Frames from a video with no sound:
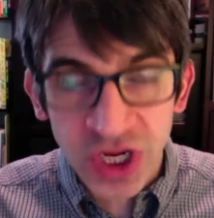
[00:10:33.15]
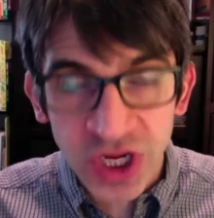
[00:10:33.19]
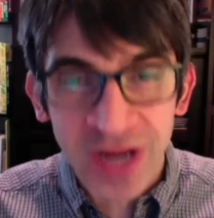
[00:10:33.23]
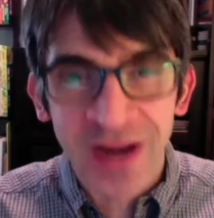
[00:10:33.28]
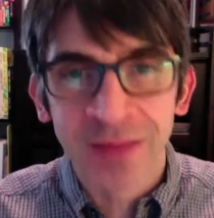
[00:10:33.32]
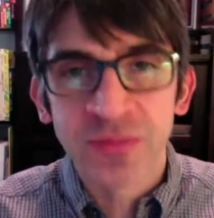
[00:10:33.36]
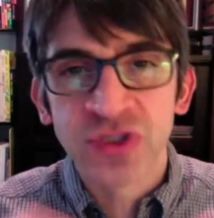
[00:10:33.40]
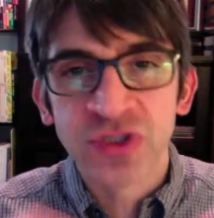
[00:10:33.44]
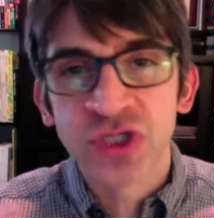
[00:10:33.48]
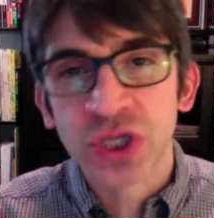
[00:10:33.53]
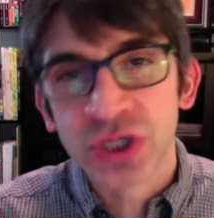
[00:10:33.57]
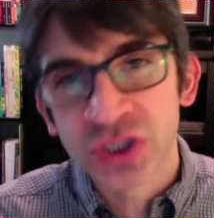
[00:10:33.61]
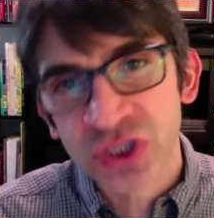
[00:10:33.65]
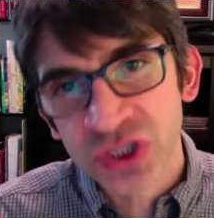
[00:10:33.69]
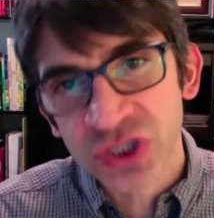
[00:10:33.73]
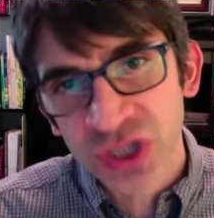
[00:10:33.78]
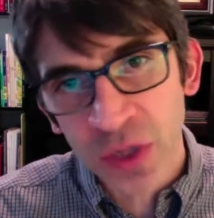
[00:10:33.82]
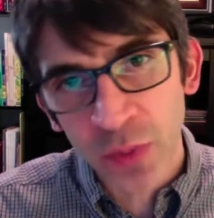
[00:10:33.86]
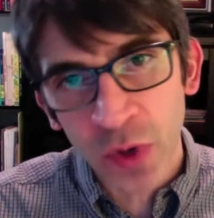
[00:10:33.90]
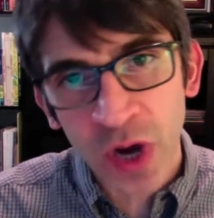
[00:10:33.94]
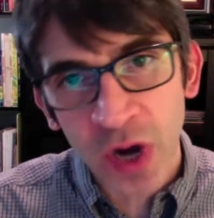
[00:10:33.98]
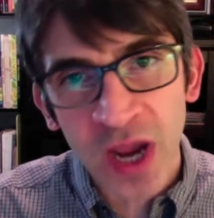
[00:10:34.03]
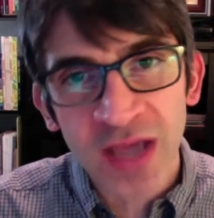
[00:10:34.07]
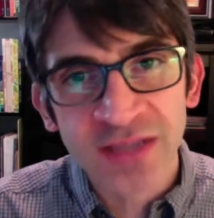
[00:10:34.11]
and I'm just going to
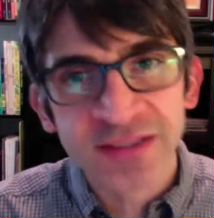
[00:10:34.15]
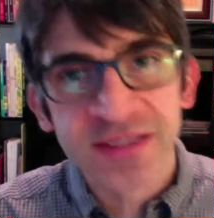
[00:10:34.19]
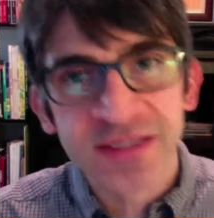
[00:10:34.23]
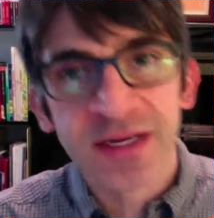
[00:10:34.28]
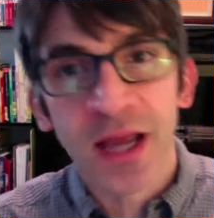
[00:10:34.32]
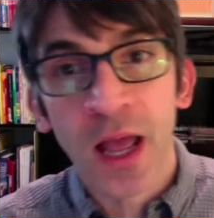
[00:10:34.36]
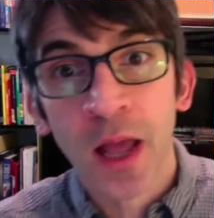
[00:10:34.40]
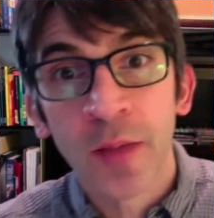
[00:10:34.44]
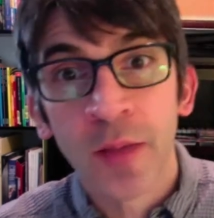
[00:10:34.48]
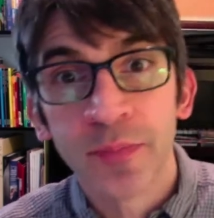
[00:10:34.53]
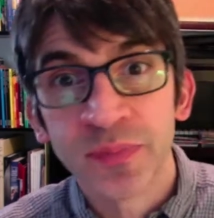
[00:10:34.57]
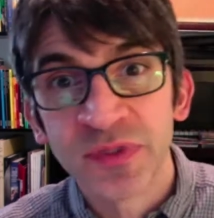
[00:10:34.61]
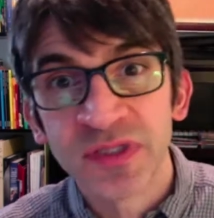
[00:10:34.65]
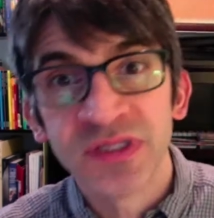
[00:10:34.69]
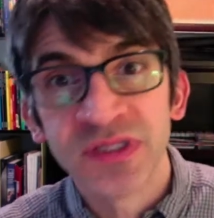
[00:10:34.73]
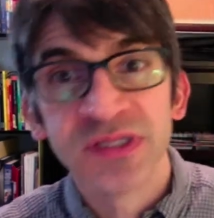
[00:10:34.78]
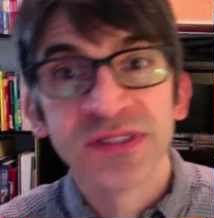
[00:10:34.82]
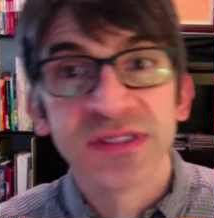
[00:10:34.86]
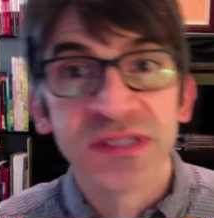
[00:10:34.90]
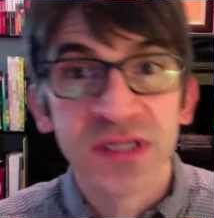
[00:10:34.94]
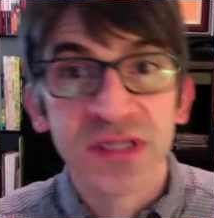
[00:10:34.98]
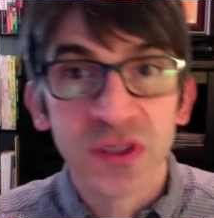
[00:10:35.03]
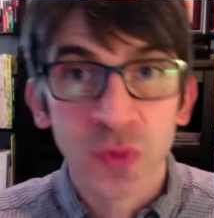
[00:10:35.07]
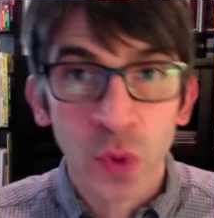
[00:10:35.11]
summarize it up to the
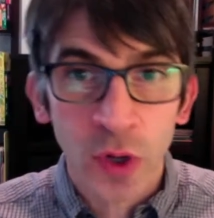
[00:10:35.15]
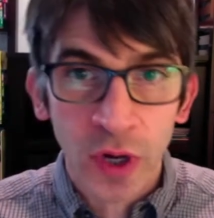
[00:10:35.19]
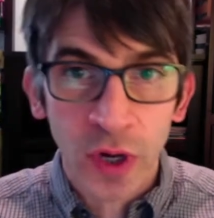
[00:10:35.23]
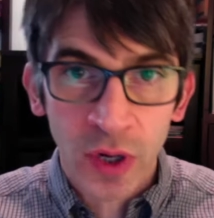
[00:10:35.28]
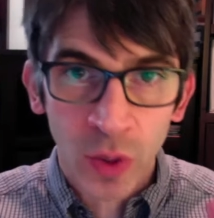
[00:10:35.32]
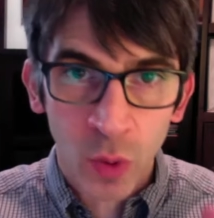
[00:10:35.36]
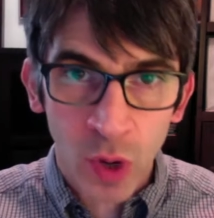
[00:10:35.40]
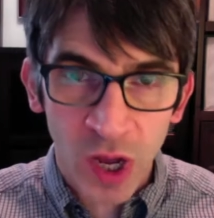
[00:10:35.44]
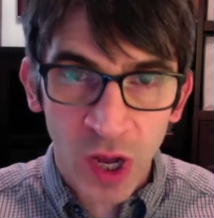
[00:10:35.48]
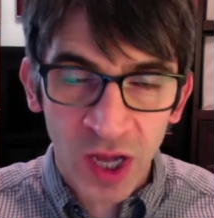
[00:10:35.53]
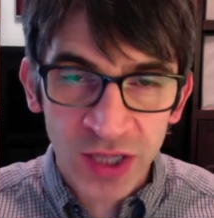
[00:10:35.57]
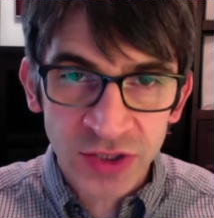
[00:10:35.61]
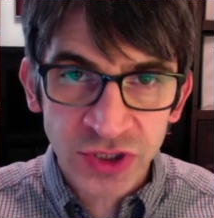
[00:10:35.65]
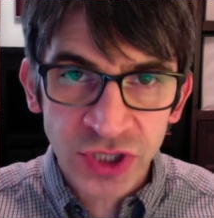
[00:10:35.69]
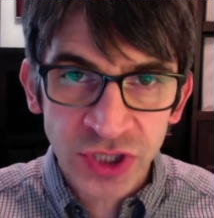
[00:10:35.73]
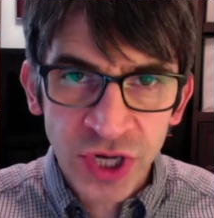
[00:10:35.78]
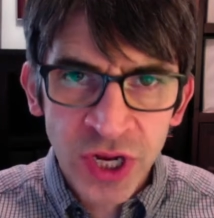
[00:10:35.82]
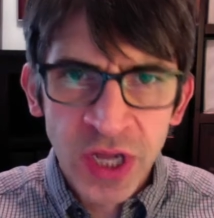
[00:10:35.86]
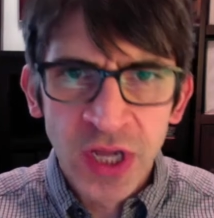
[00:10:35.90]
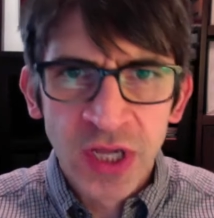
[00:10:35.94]
scene we're going to watch.